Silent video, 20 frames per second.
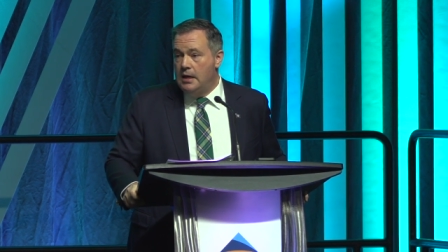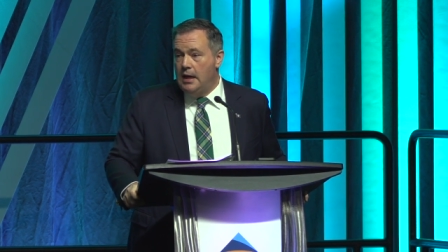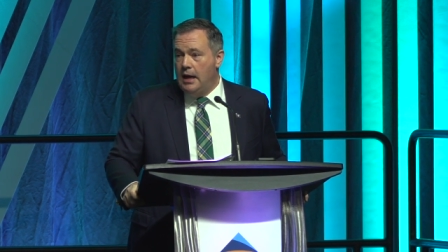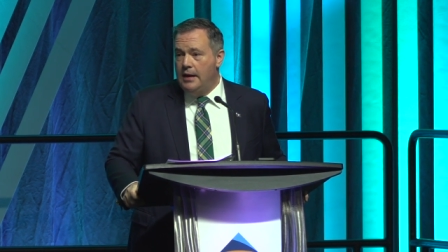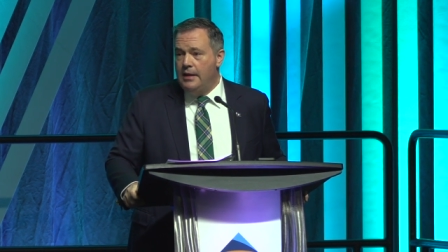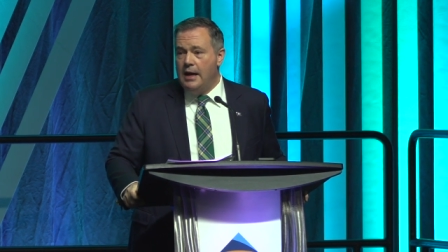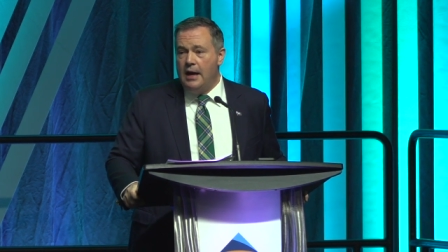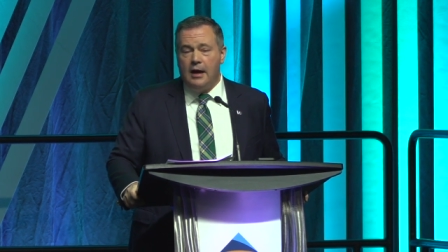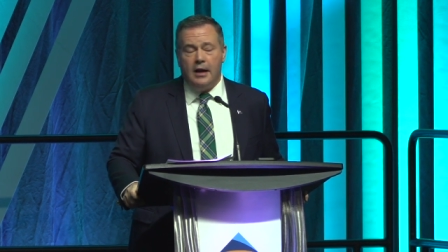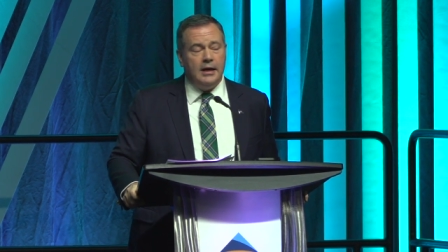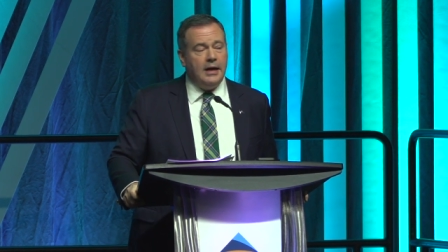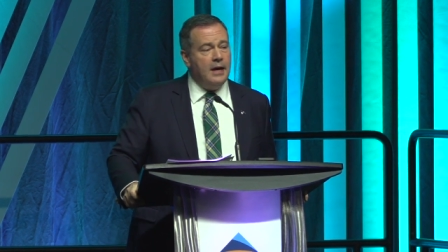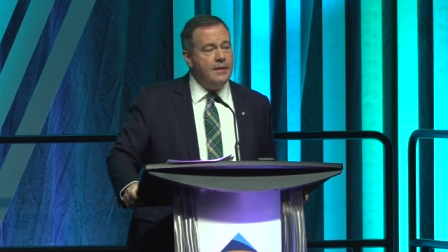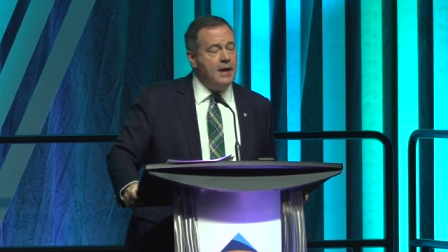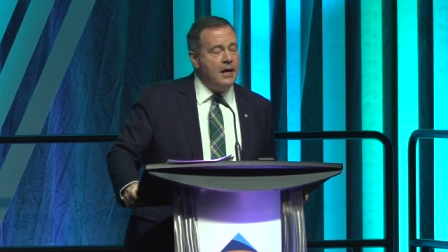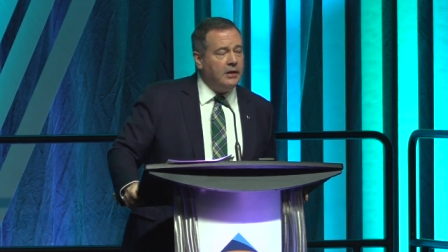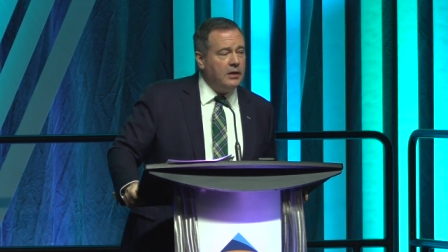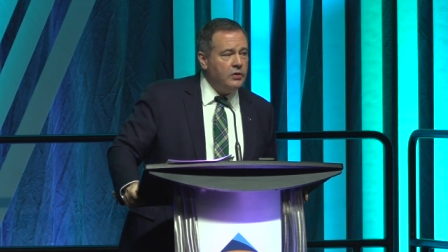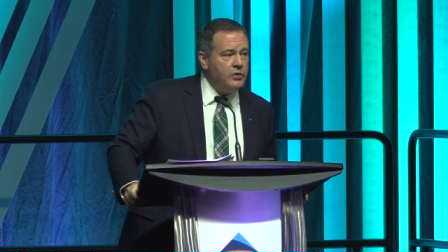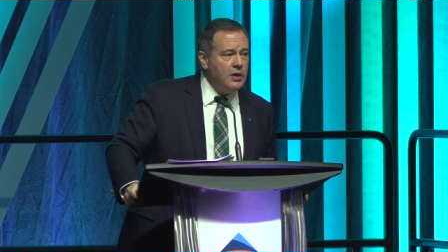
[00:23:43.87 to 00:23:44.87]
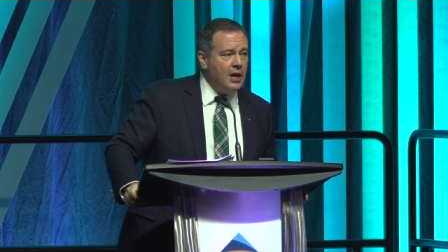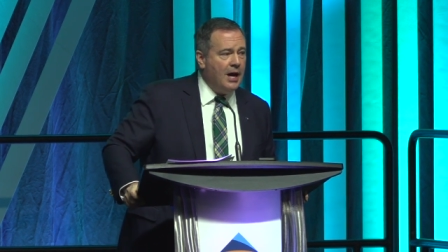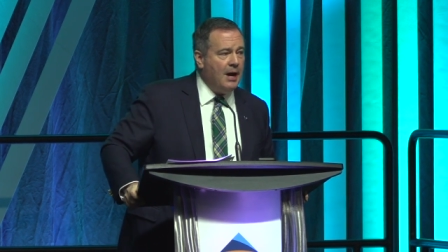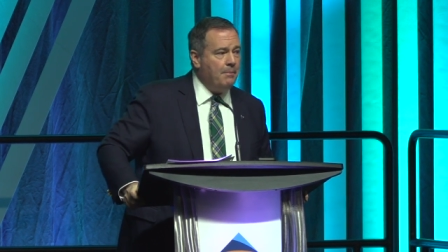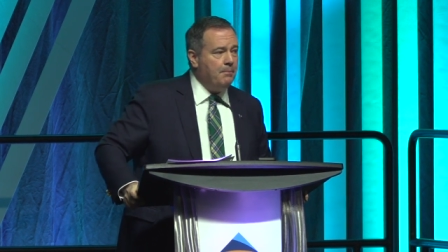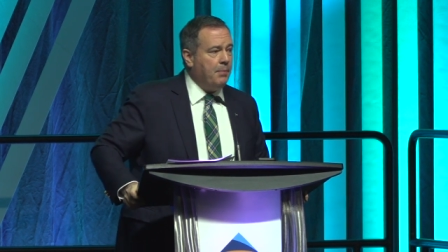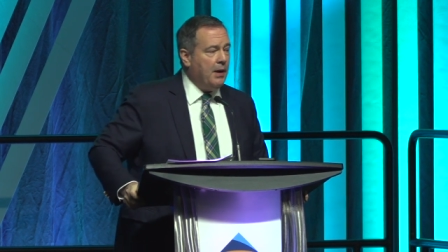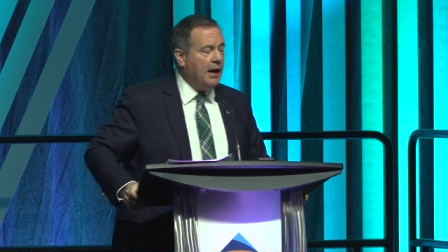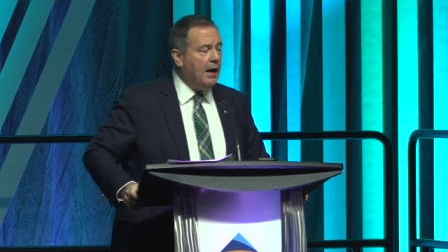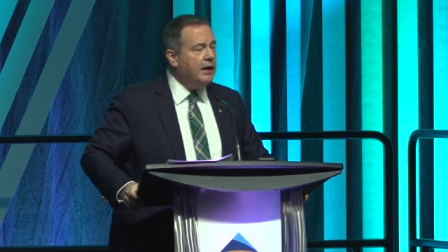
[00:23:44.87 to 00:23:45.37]
And that, again, that doesn't
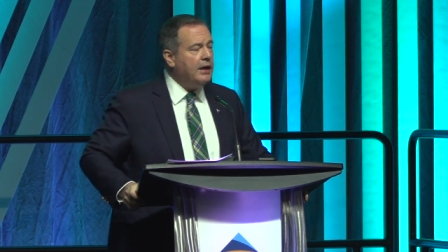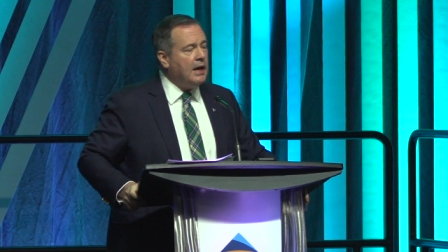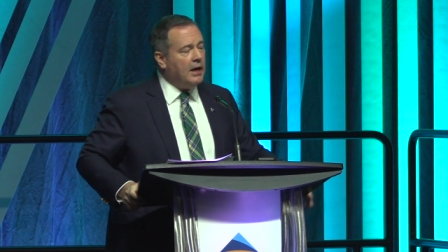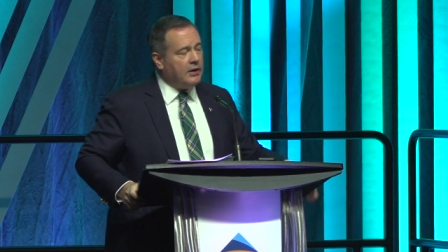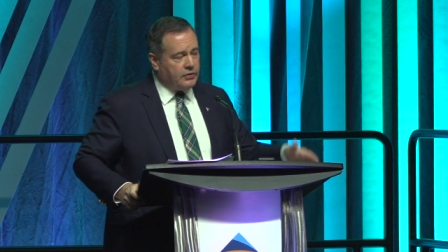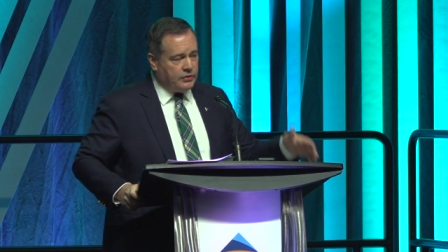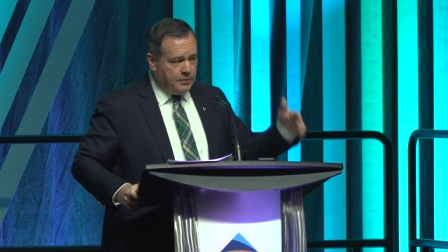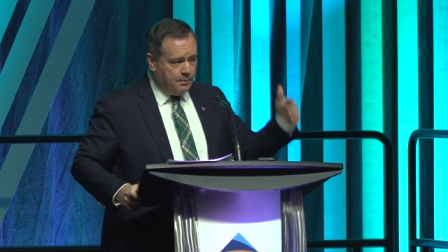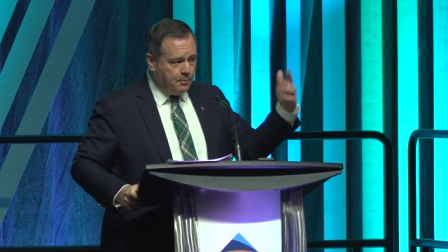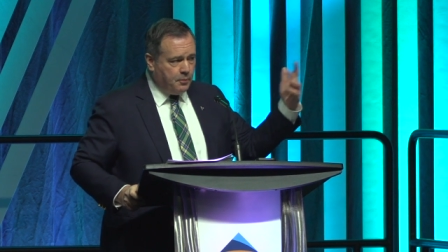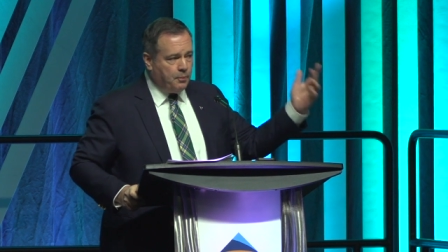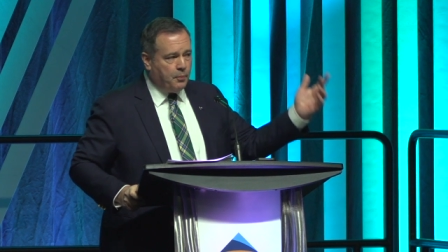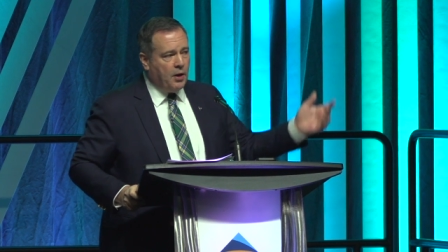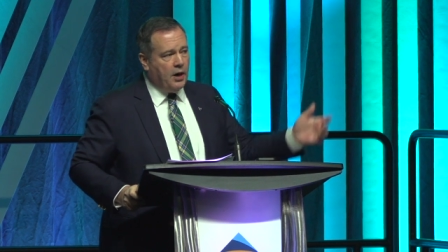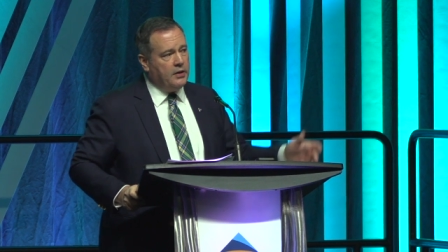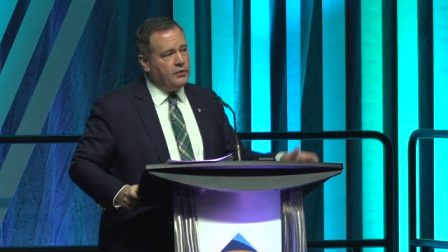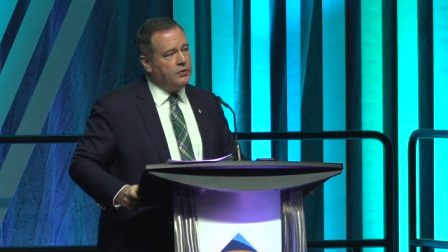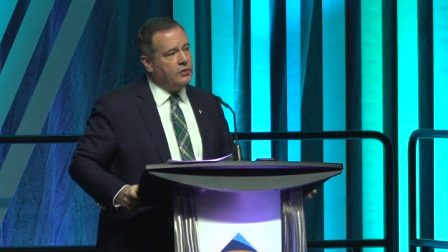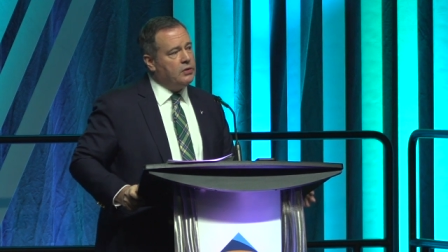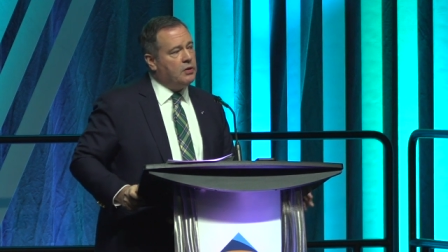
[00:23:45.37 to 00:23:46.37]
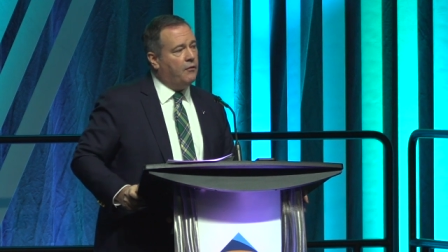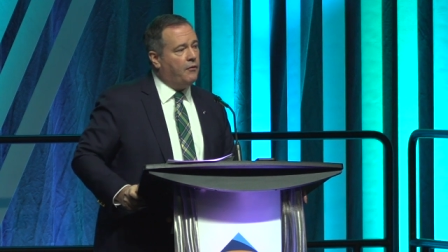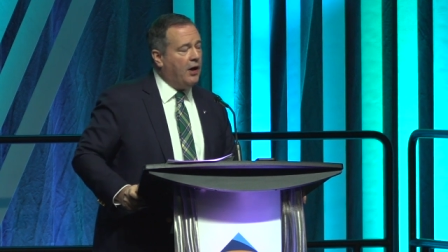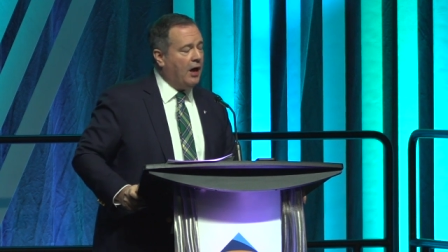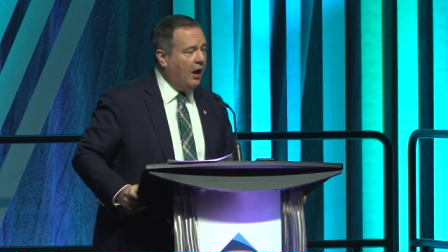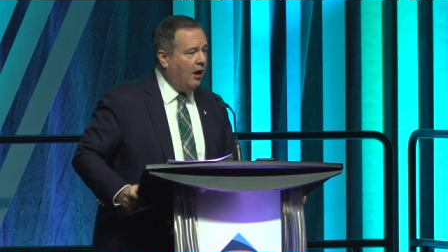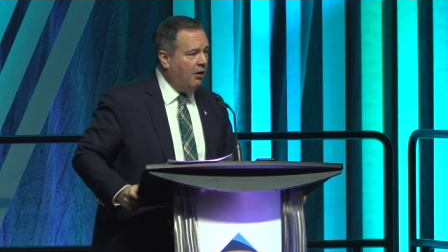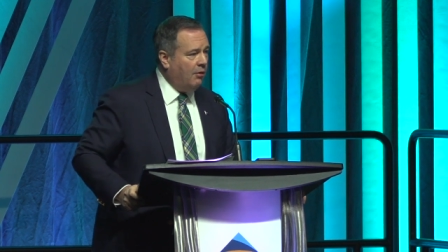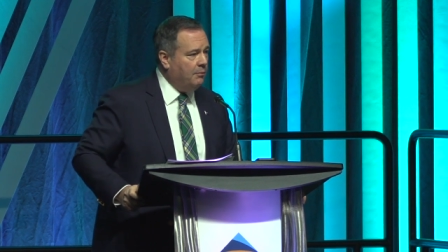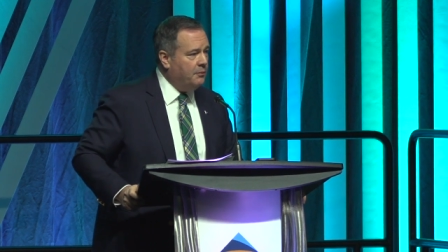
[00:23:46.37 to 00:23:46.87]
happen by, yes, prices have
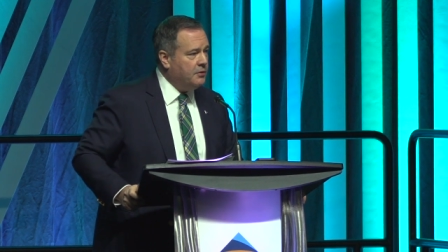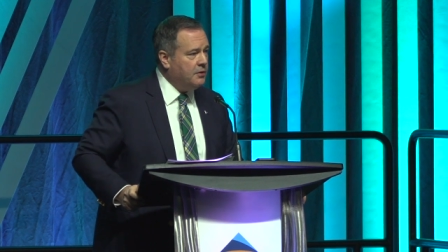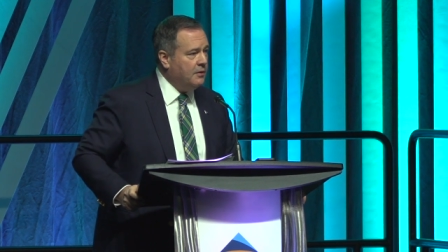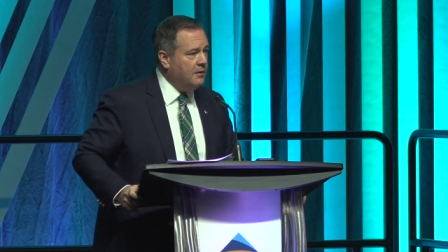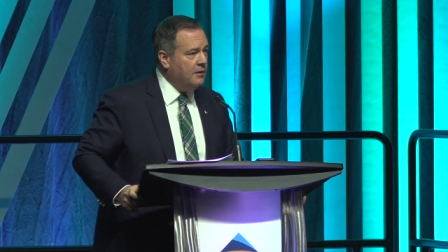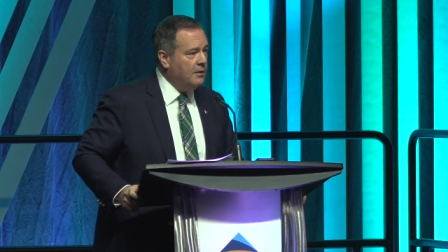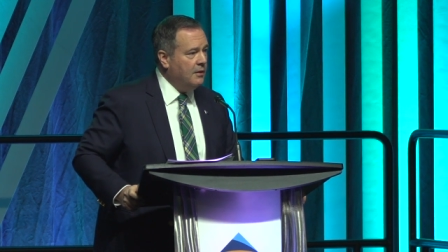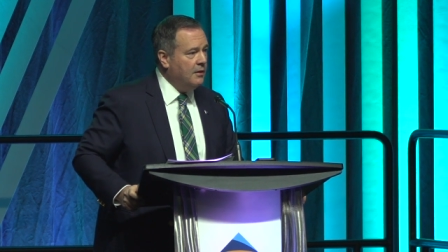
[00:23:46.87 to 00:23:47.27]
helped,